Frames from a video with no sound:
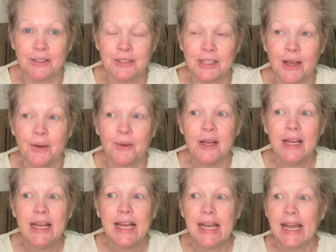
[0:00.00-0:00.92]
So
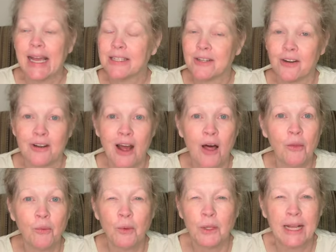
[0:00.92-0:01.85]
it had turned all the
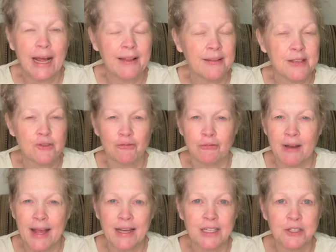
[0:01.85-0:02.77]
wood kind of this
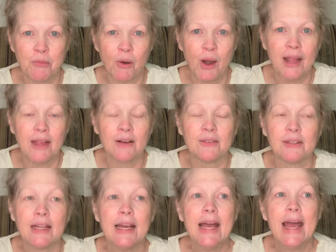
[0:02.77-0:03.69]
reddish
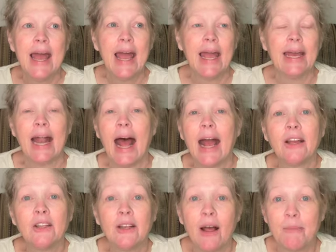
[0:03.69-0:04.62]
brown, and I
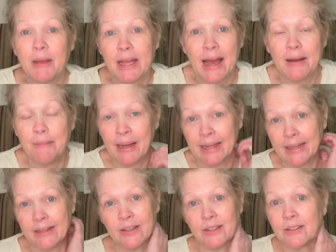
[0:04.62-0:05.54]
could not pick out a
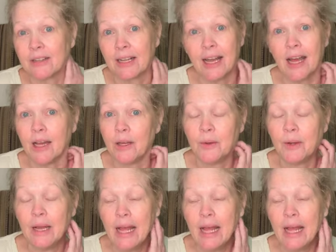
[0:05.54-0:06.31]
paint color to go.